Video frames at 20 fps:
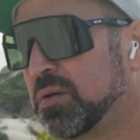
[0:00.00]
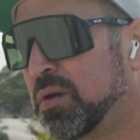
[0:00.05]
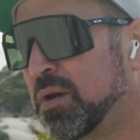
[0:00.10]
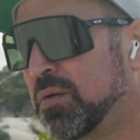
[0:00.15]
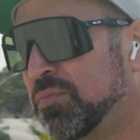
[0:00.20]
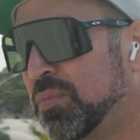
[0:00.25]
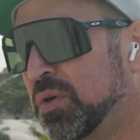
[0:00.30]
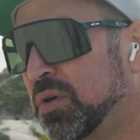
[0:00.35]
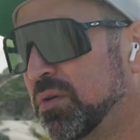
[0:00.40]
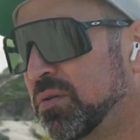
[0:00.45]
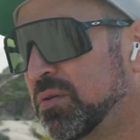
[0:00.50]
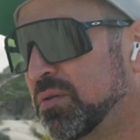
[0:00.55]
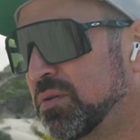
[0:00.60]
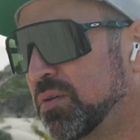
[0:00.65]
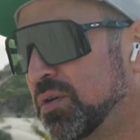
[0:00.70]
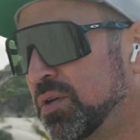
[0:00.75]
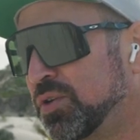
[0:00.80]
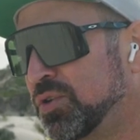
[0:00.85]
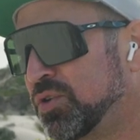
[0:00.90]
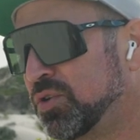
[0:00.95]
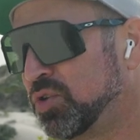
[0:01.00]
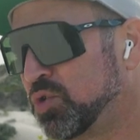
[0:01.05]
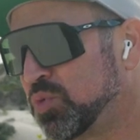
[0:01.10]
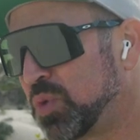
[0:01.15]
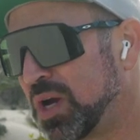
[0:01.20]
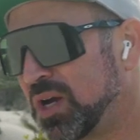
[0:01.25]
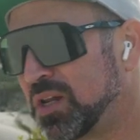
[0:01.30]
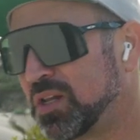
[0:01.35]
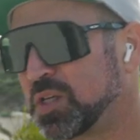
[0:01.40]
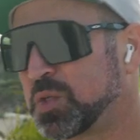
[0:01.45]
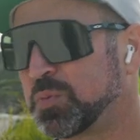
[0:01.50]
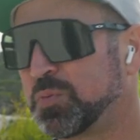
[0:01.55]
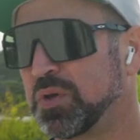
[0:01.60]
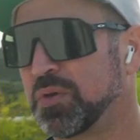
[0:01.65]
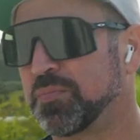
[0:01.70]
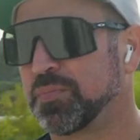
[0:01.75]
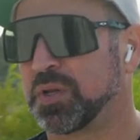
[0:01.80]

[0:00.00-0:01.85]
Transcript: I'm not a huge whale expert,